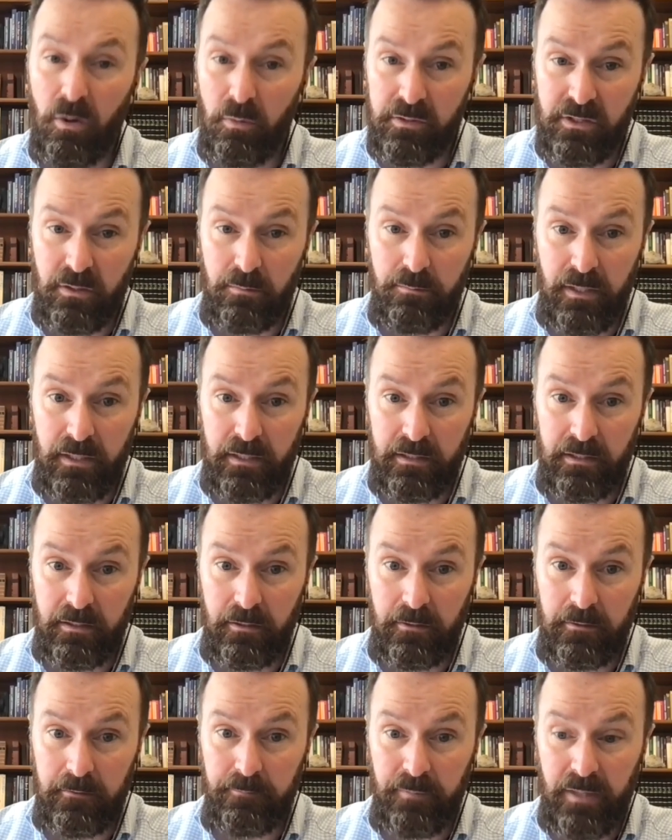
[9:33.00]
was a big
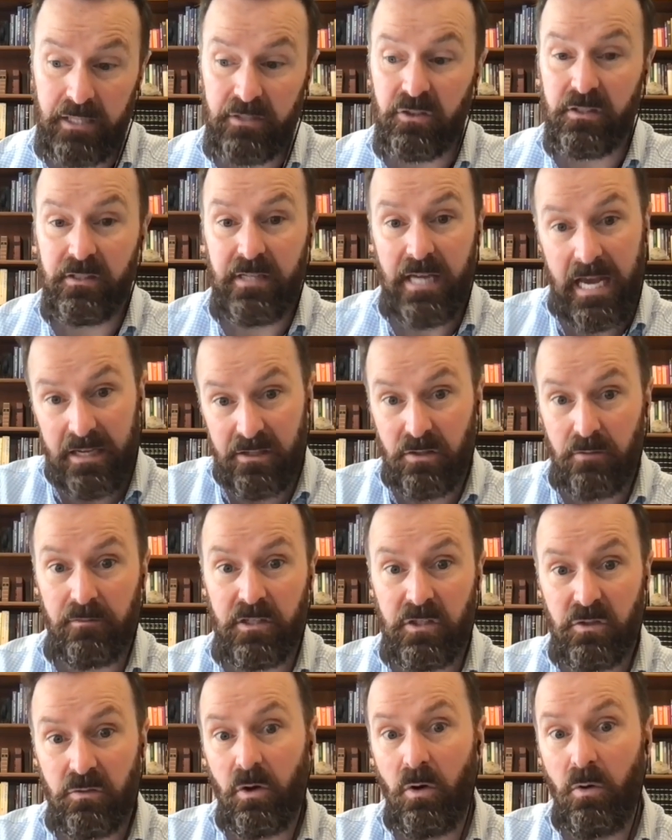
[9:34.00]
year. And just as of
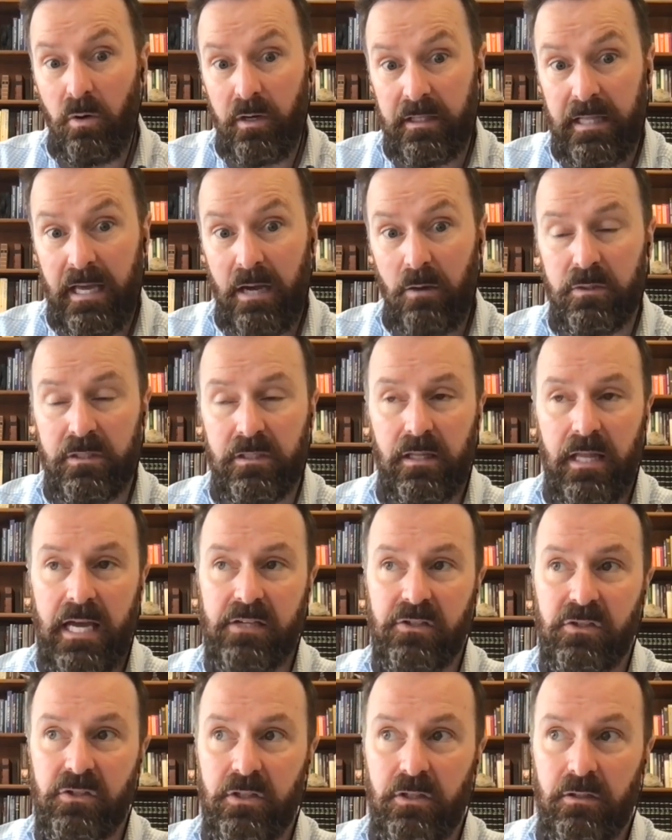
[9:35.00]
this recording, that was
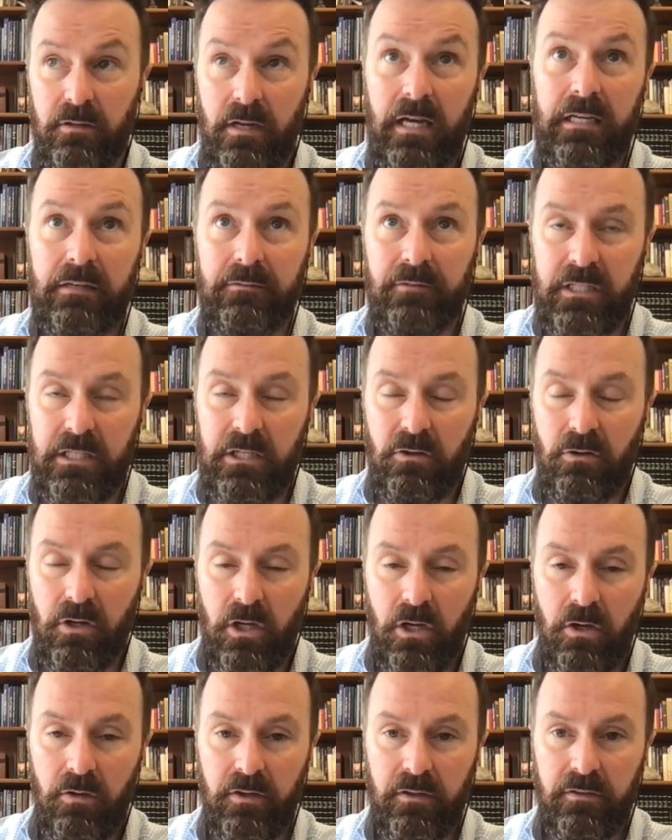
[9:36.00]
last year, not even a year
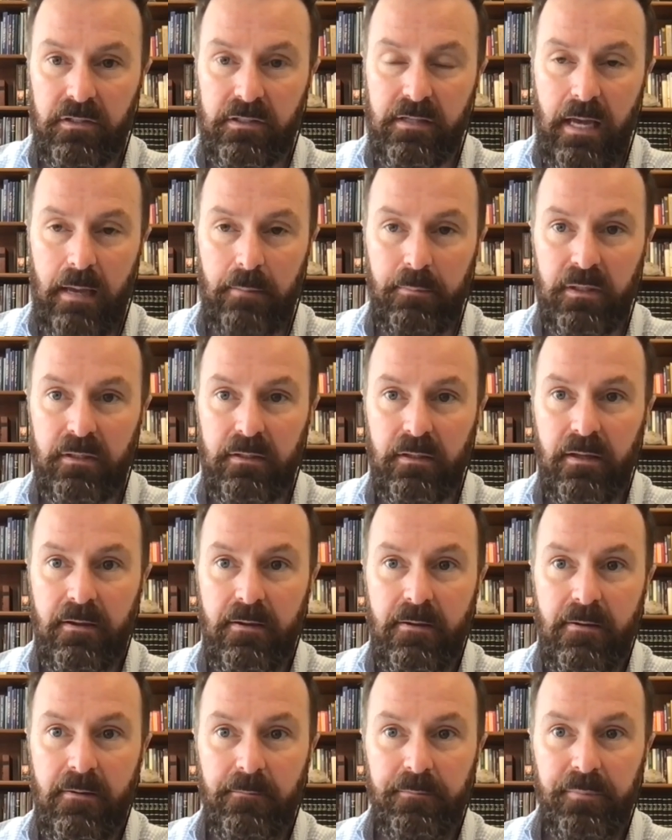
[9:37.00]
ago that this happened.
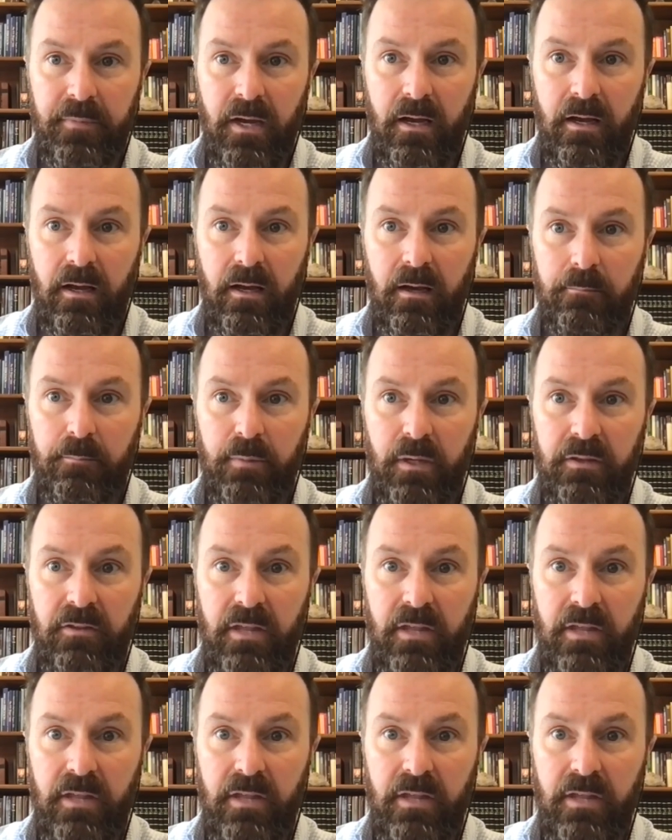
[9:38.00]
But